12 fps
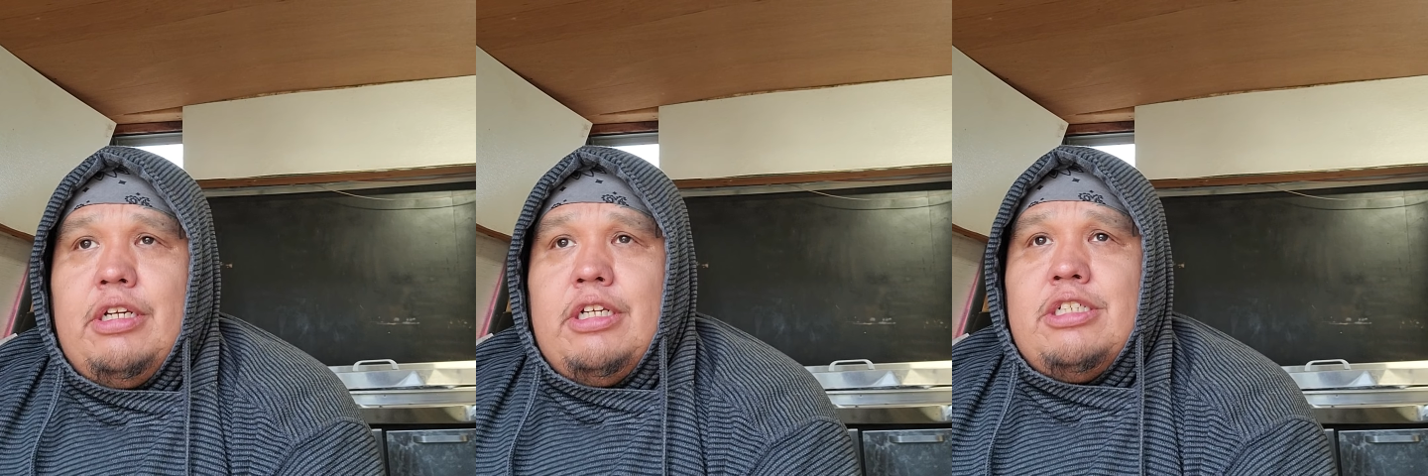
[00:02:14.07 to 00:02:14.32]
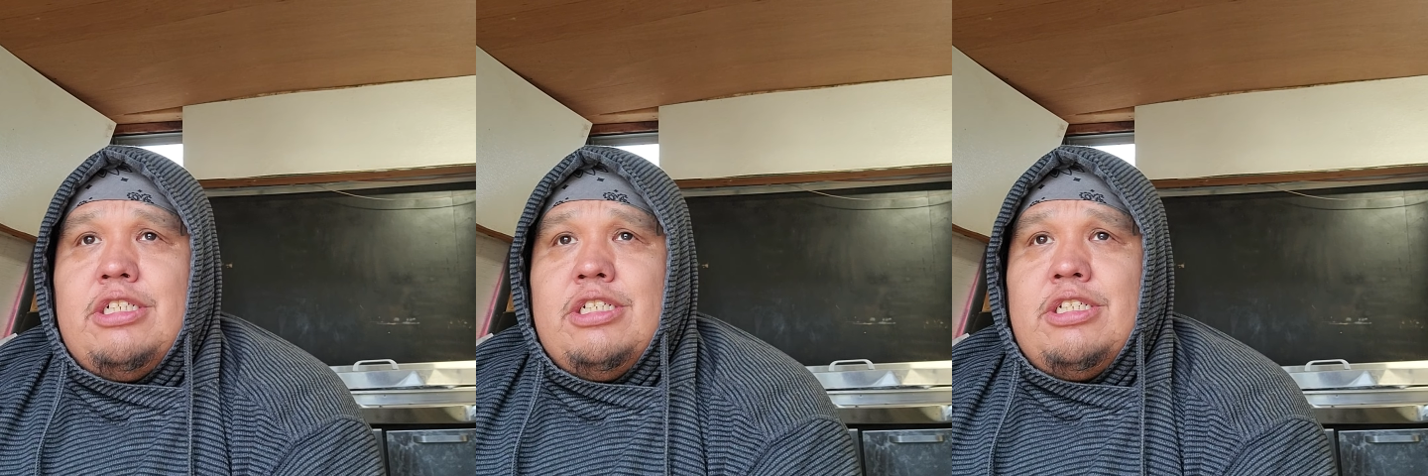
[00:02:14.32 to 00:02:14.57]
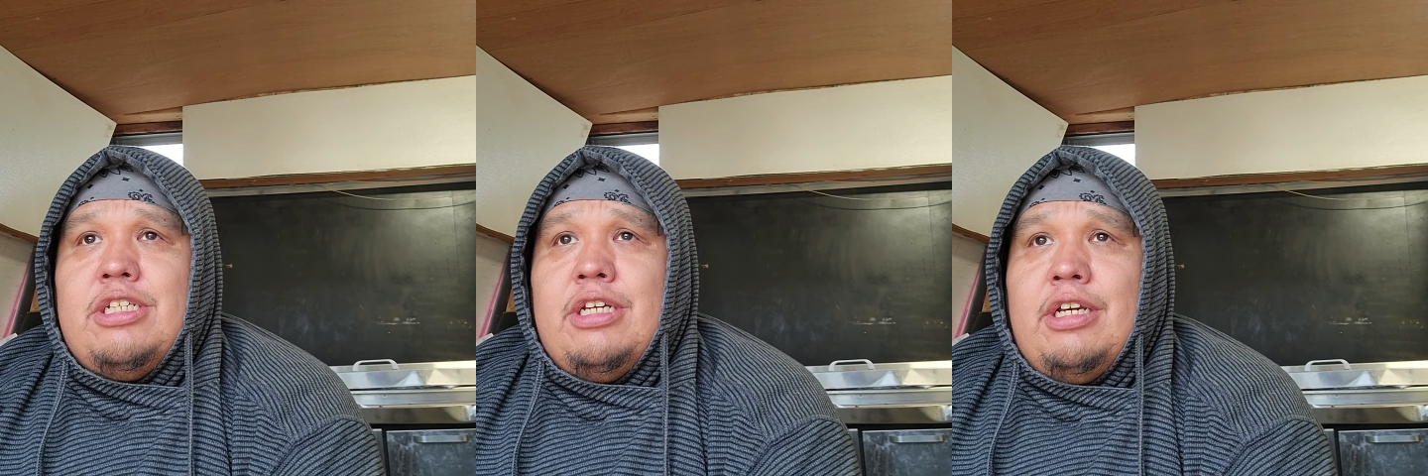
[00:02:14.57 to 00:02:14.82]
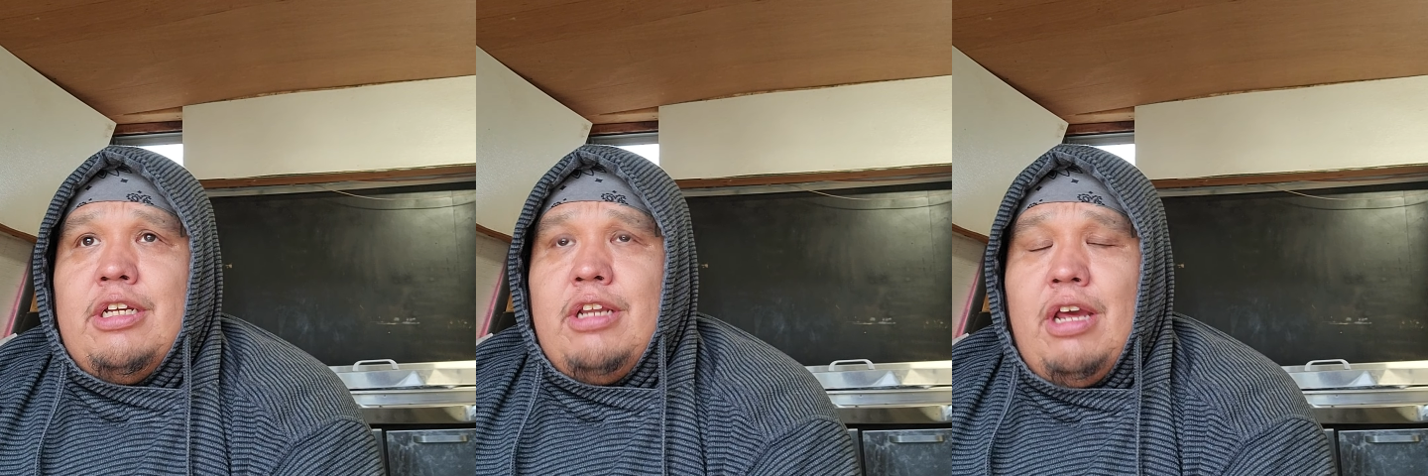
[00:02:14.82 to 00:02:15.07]
It's just
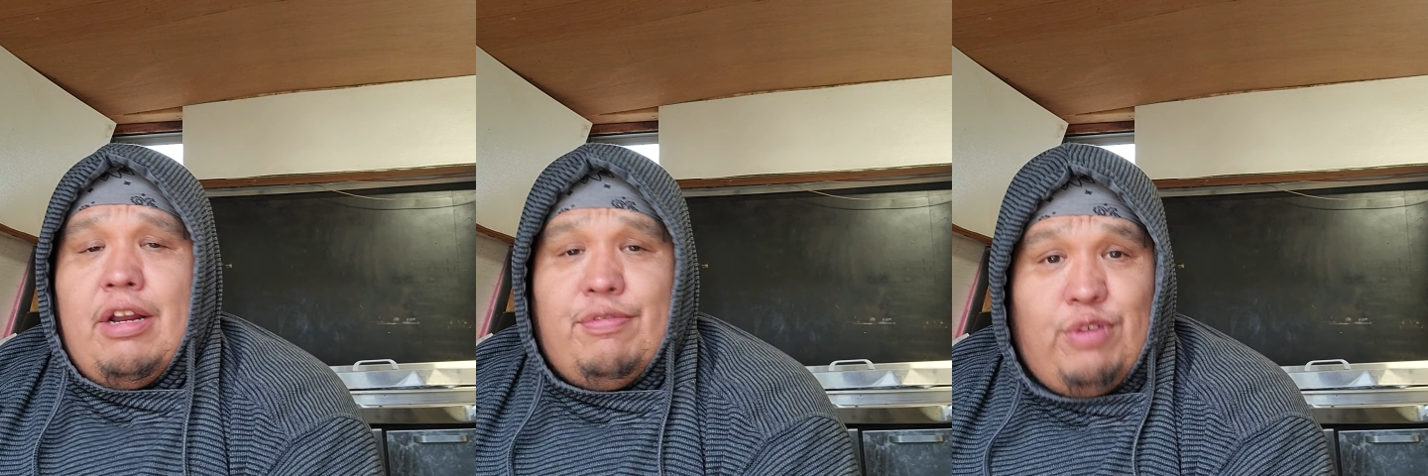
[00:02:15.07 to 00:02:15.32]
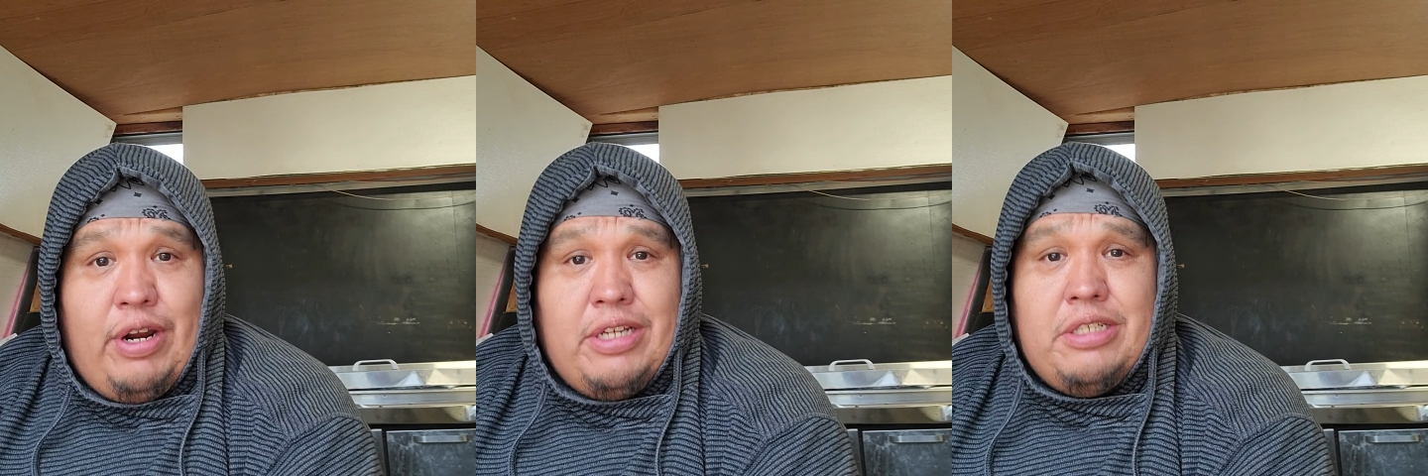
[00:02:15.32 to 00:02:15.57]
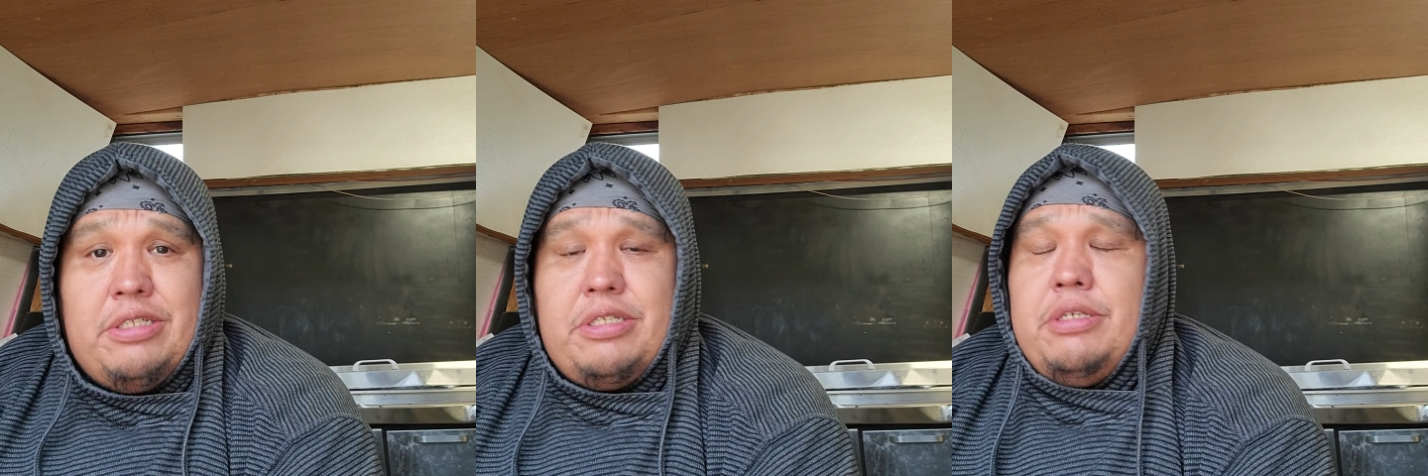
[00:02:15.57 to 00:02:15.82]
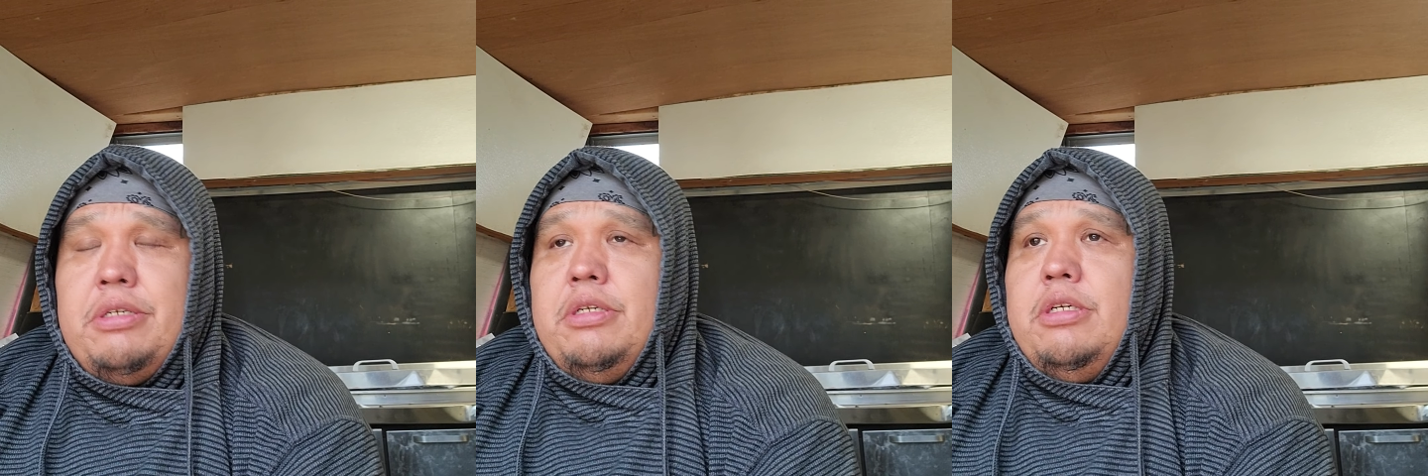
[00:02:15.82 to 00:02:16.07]
uh, a lot of
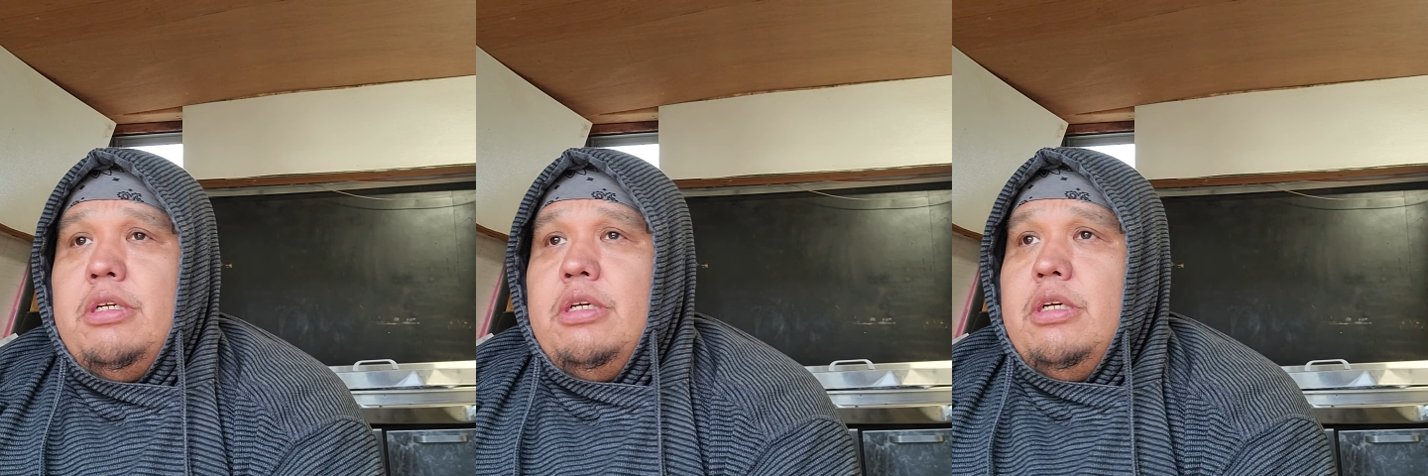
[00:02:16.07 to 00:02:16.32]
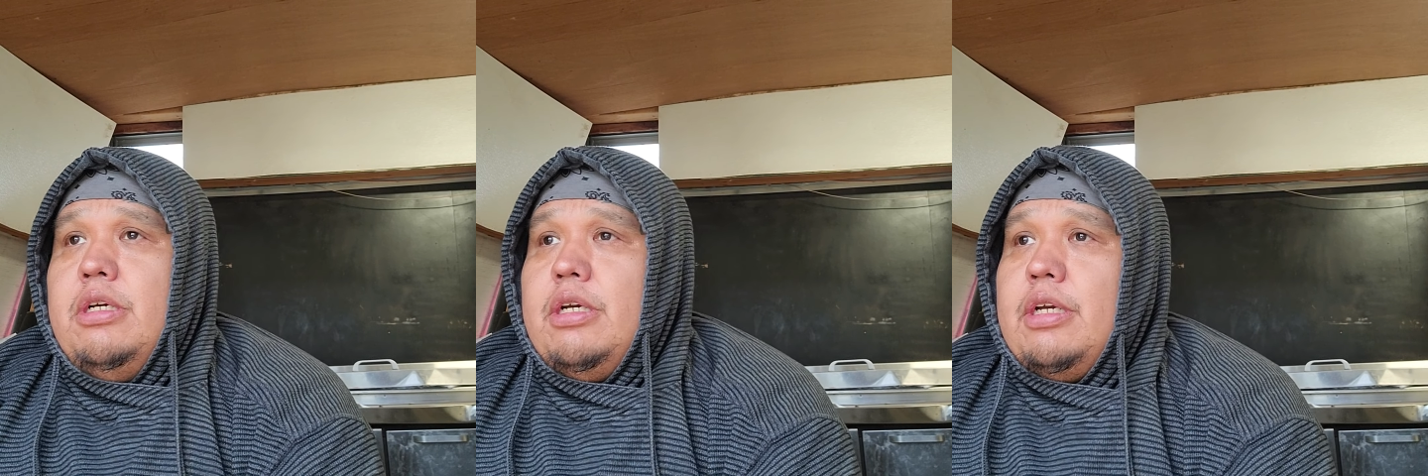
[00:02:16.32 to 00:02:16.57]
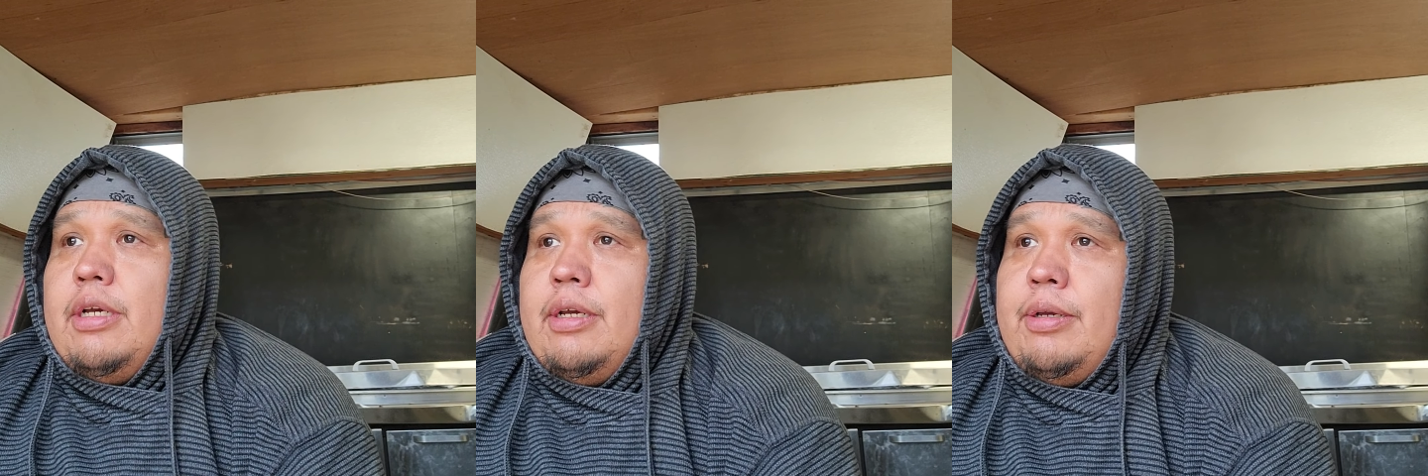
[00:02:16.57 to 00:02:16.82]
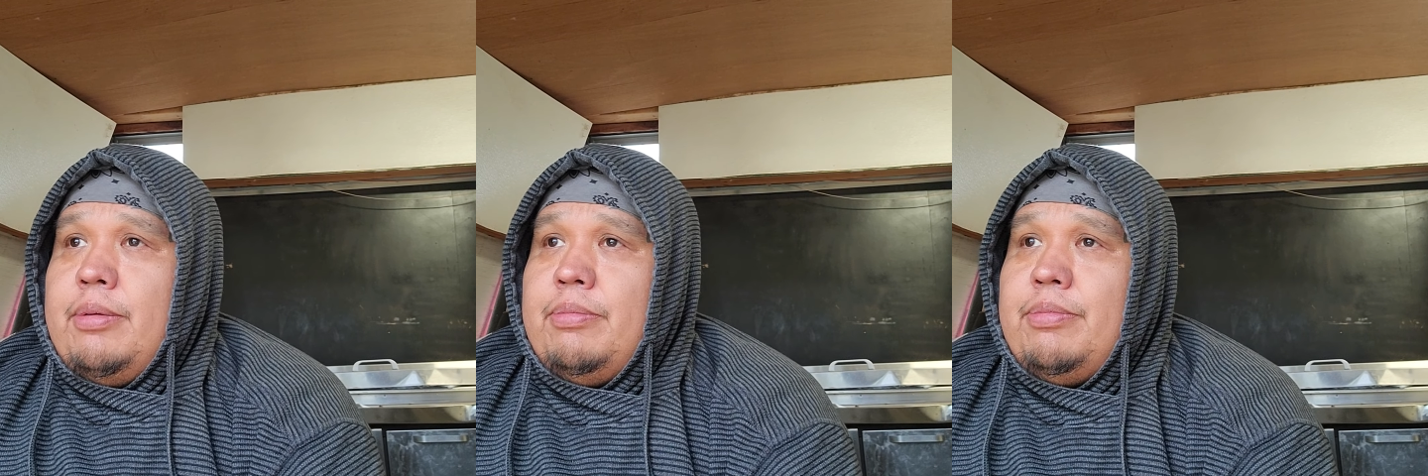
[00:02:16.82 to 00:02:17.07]
friends.
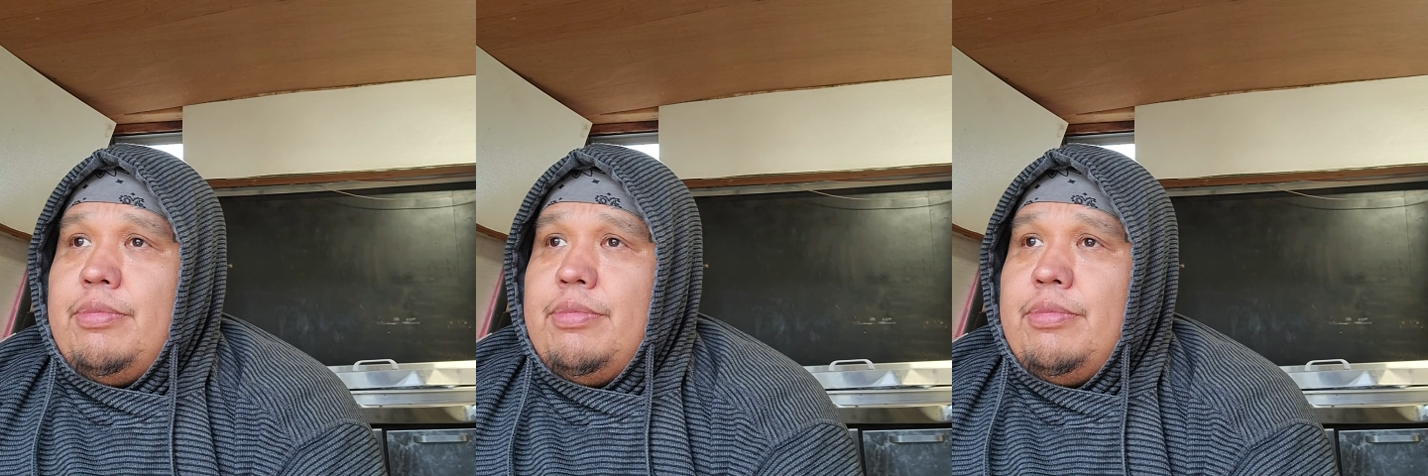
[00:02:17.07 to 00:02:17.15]
Um,